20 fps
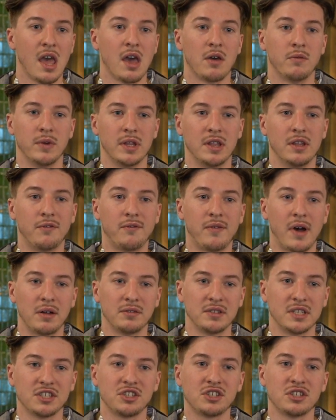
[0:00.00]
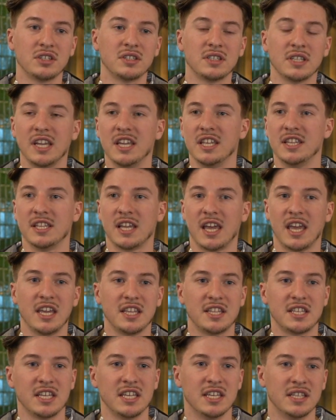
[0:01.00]
With the foundation in
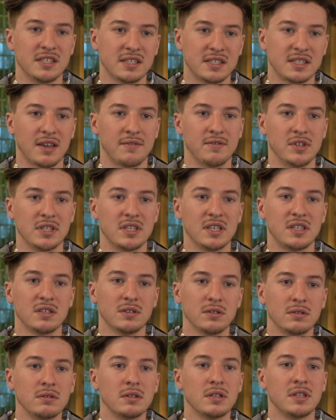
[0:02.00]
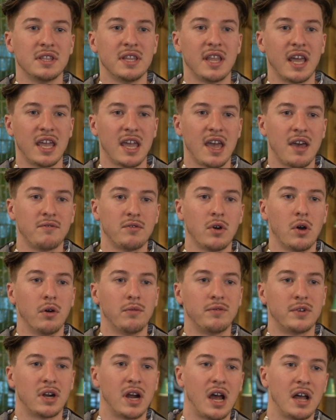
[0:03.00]
1872, they have
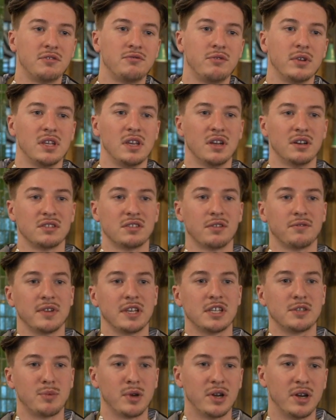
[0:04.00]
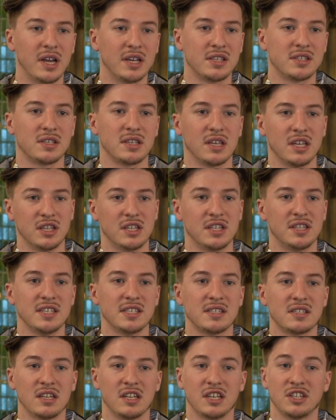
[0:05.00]
over 100 years of experience in the
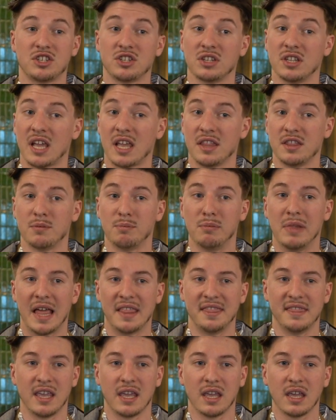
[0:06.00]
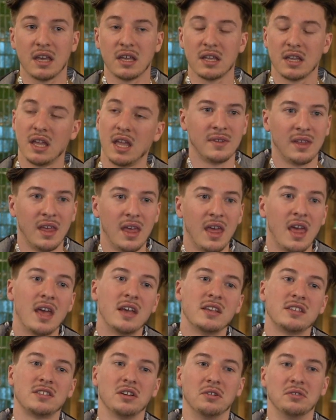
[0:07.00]
distillation and the blending.
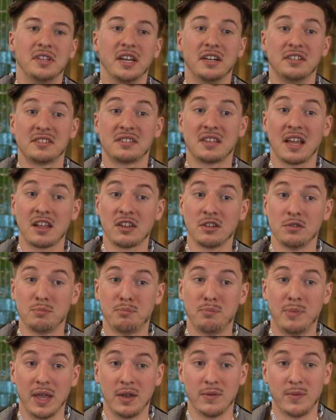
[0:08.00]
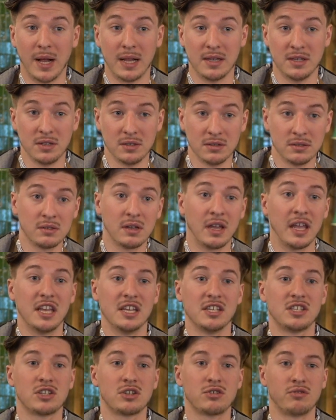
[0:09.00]
So their second big value
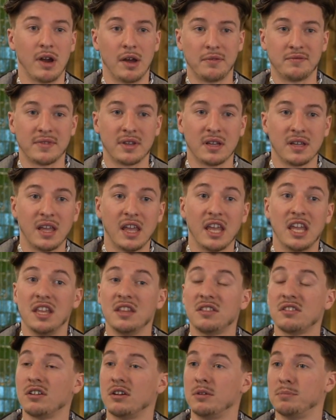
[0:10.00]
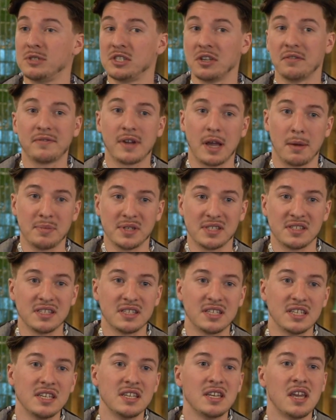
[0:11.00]
is craft. In terms of
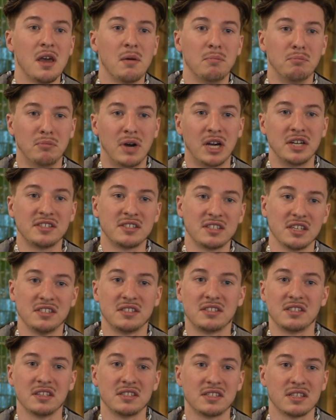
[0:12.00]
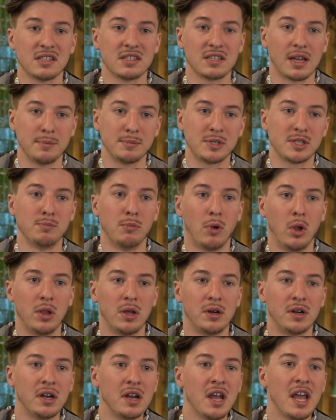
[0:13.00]
capacity, Mars is 60 times
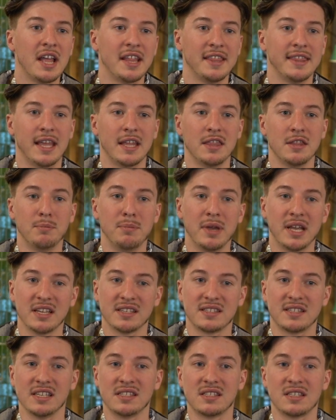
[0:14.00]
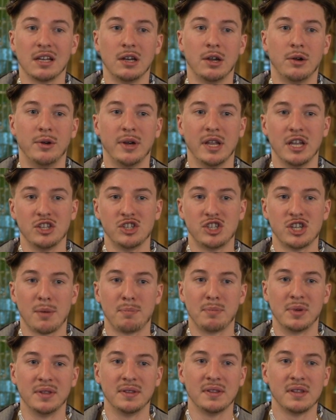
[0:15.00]
smaller than the biggest distillery in
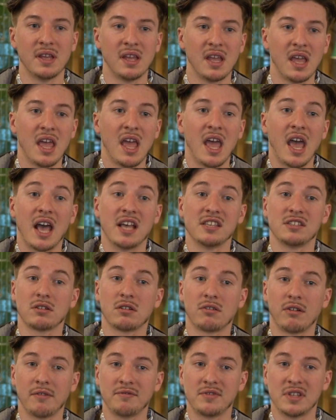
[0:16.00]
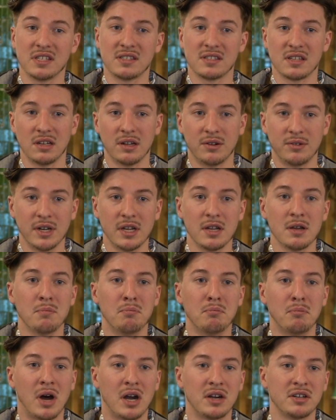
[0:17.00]
Japan. As a craft distillery,
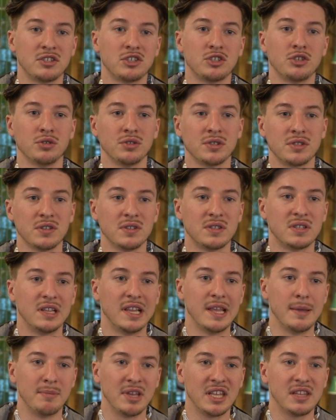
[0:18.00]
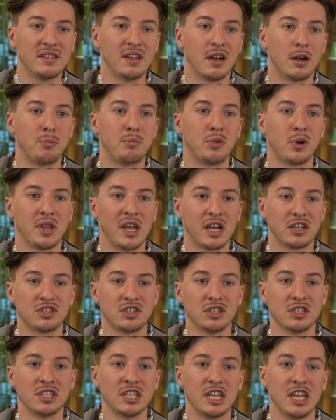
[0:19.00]
Mars chose to limit their
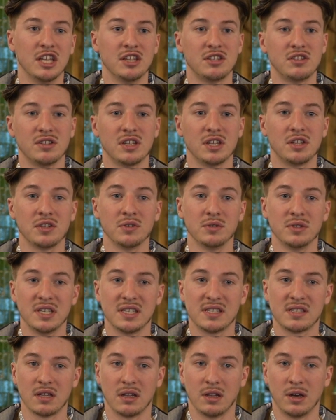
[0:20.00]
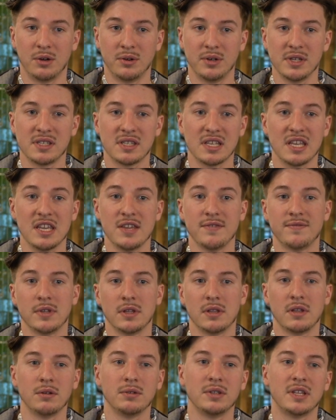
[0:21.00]
production into the 2 distilleries,
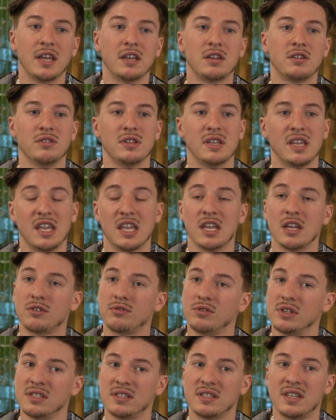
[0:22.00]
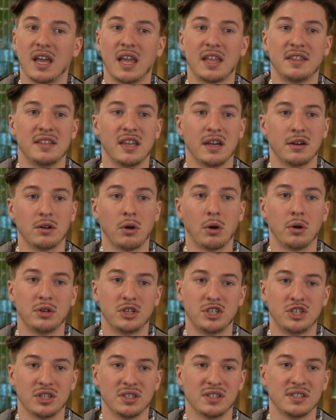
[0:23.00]
even though they could increase at their
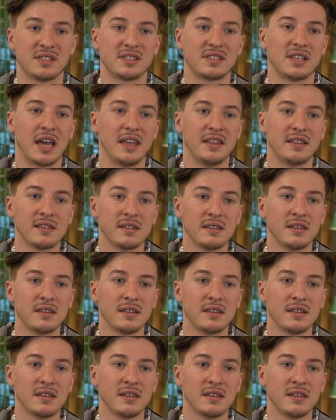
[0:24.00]
original site.